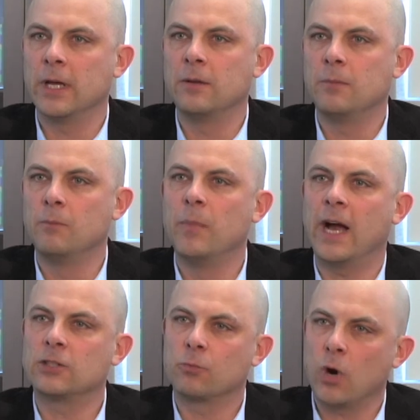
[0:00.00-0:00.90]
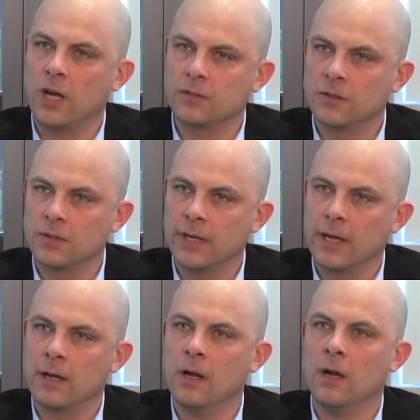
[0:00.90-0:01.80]
bed batch
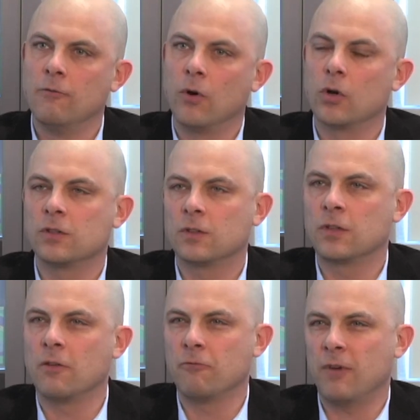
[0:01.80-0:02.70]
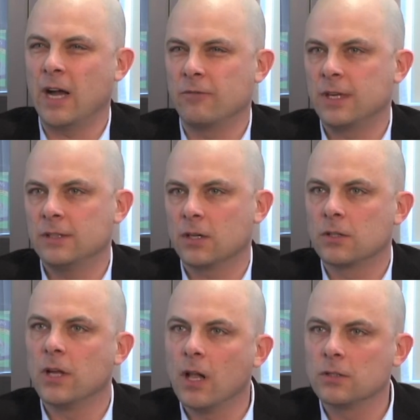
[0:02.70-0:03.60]
processing focuses on 5 key
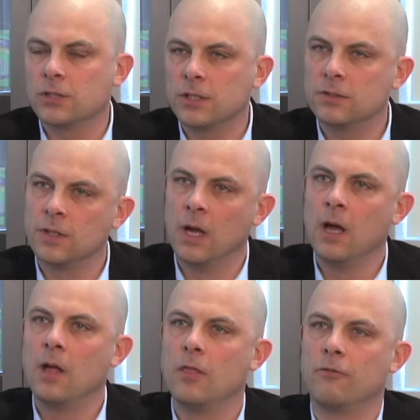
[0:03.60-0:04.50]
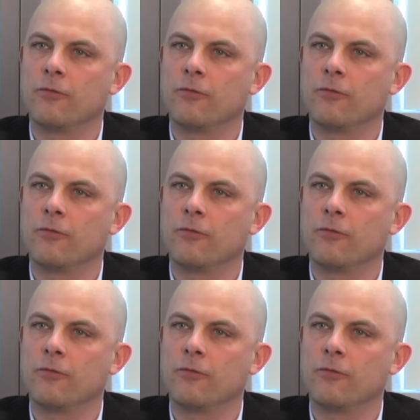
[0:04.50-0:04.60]
technologies. The